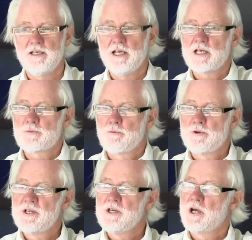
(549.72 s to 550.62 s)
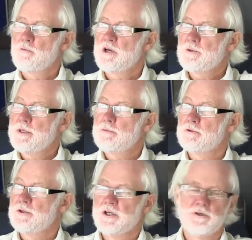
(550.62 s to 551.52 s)
yes, but we didn't know which
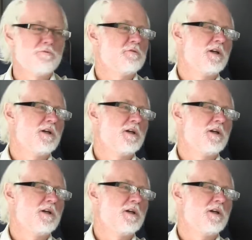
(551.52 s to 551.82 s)
people knew.